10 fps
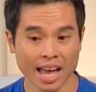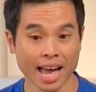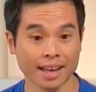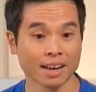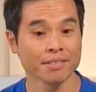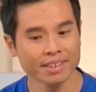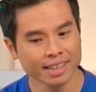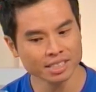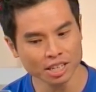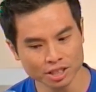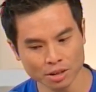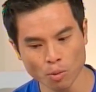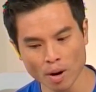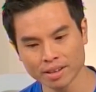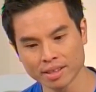And I think that's actually
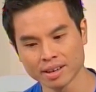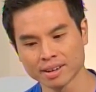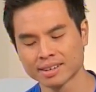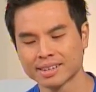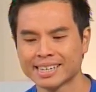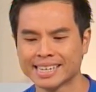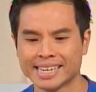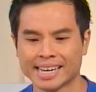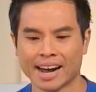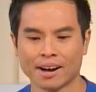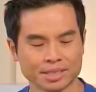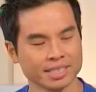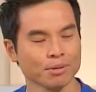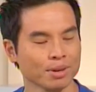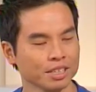one of the, I would
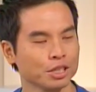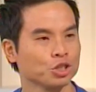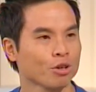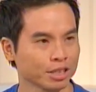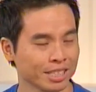say one of the